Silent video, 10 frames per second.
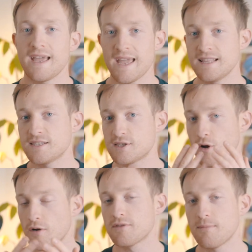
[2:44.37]
Hence,
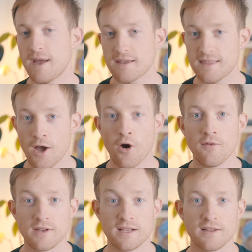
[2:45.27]
off the back of that
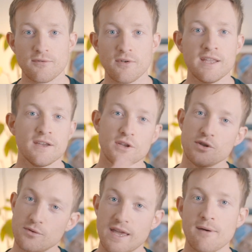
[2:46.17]
over-delivery,
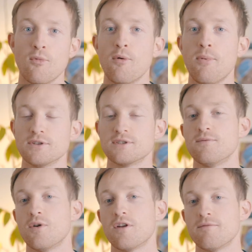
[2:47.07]
you get more
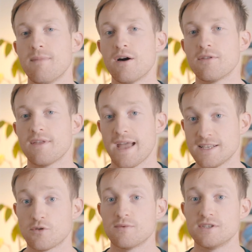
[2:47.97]
positive word of mouth
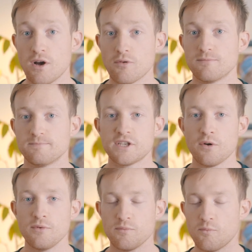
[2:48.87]
as a result.
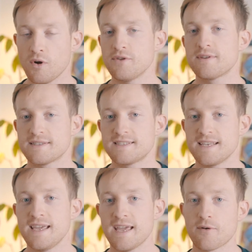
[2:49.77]
So what you can
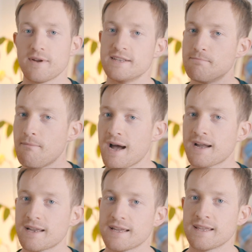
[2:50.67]
see here is
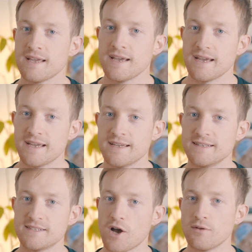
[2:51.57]
marketing
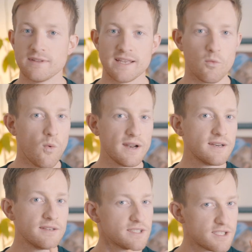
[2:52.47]
is only
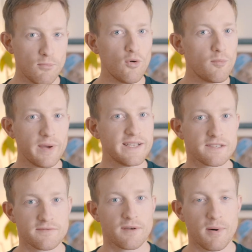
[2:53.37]
one small piece
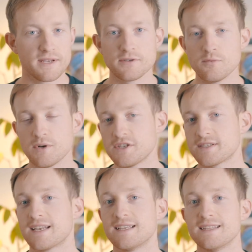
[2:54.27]
of the puzzle which is
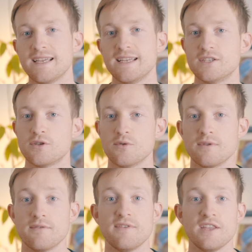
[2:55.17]
going to lead to
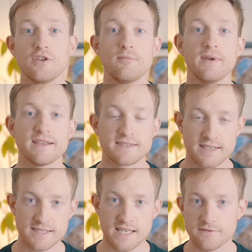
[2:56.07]
the venue being
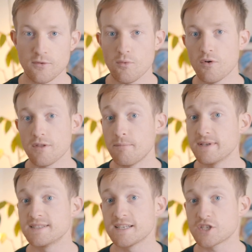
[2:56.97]
successful or the
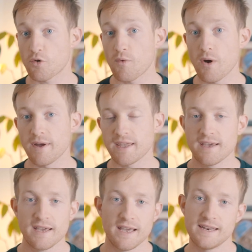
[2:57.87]
business growing.
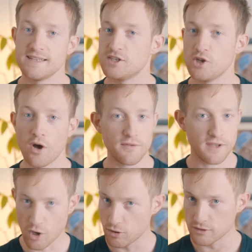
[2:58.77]
It is not the
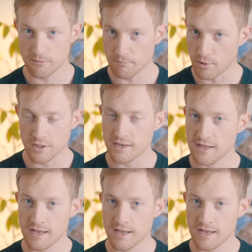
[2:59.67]
golden bullet.